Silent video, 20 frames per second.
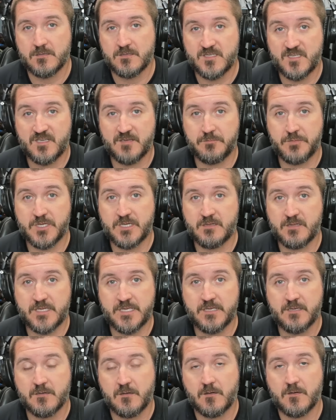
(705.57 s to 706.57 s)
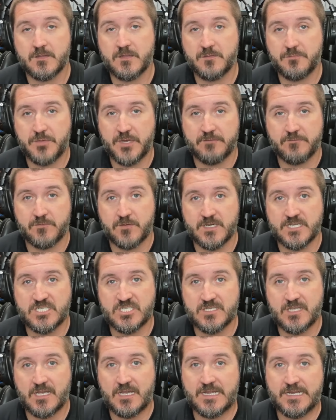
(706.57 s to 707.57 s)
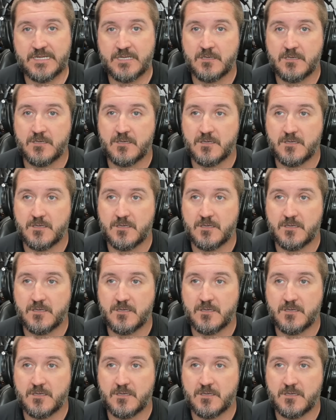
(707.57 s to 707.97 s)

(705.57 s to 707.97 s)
Typically on the beverage side,